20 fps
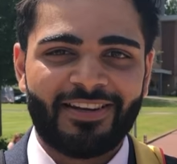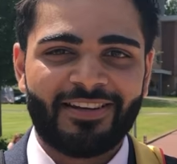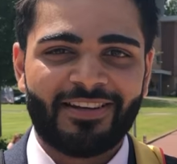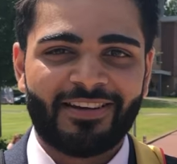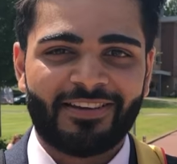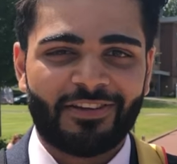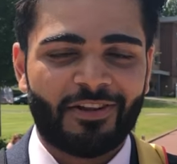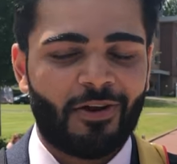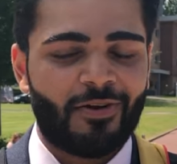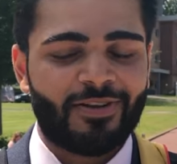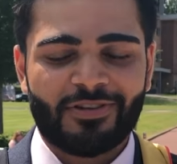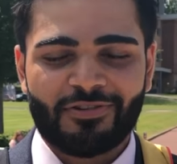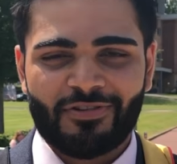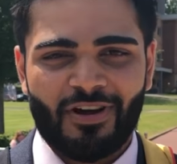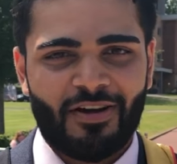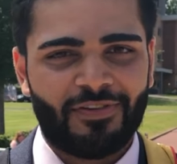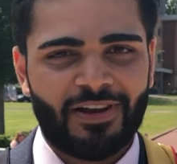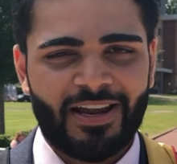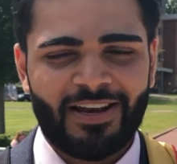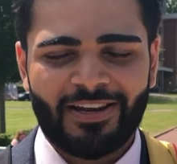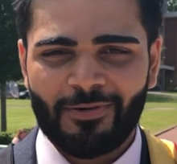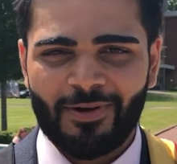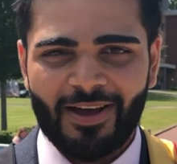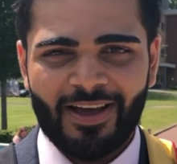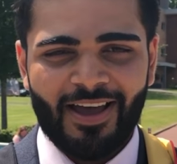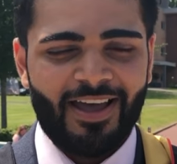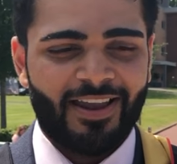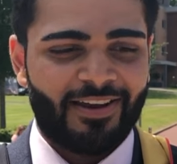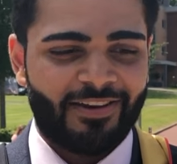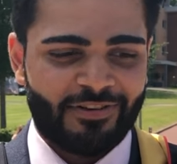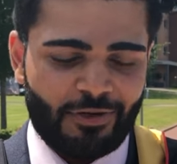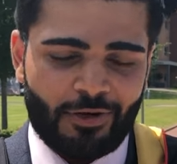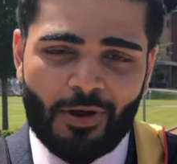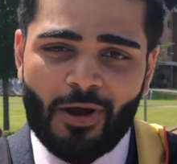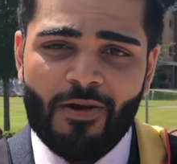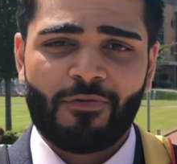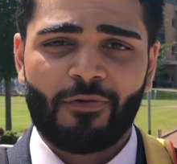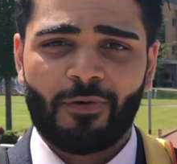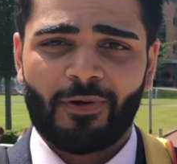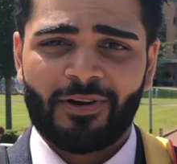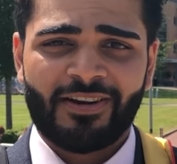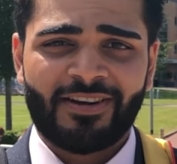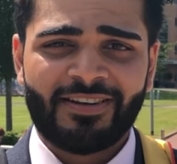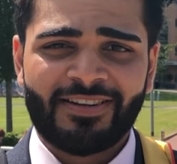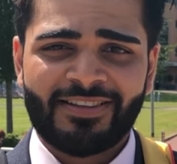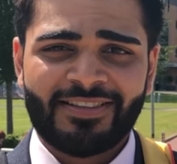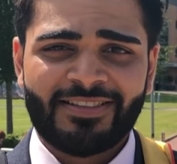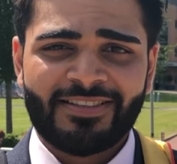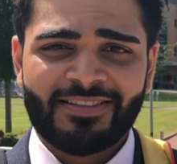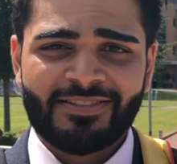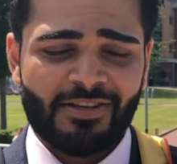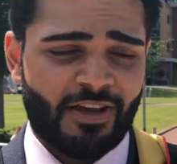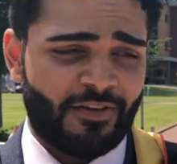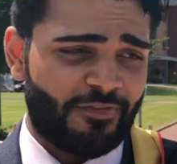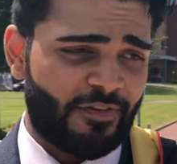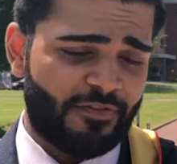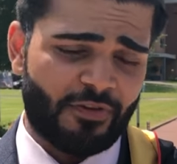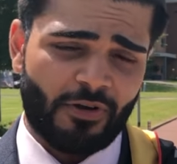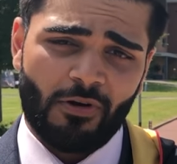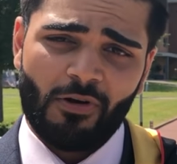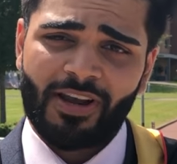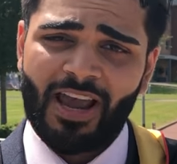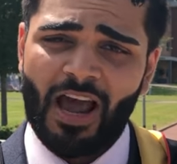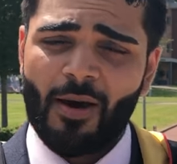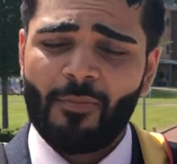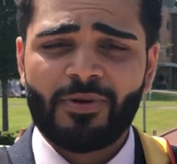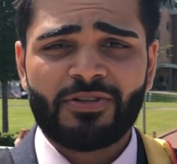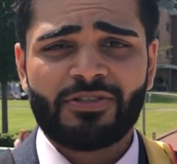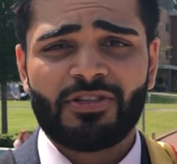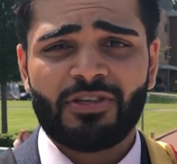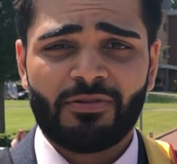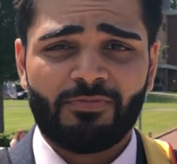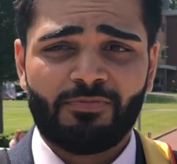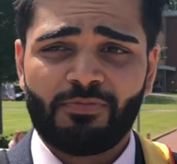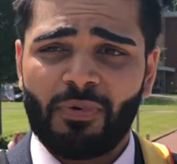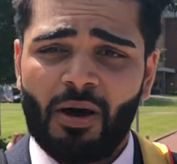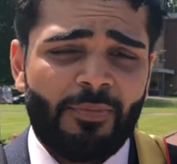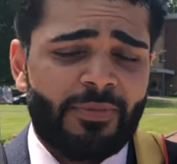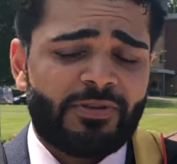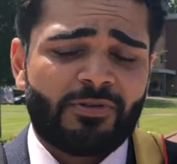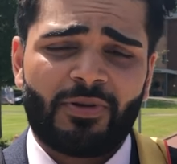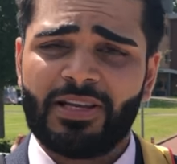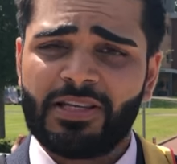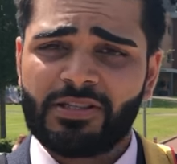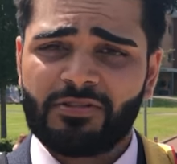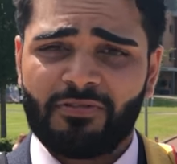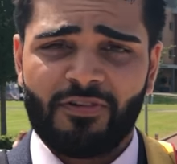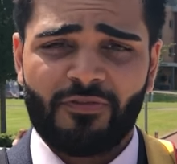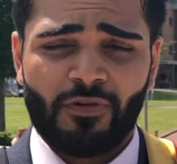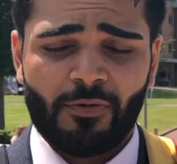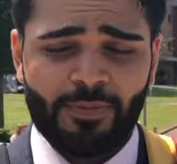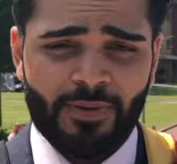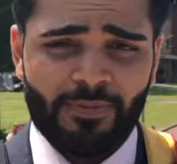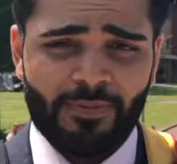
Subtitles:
need it. You don't need to travel anywhere and you know everyone. So if you're on campus, you bump into at least 3-4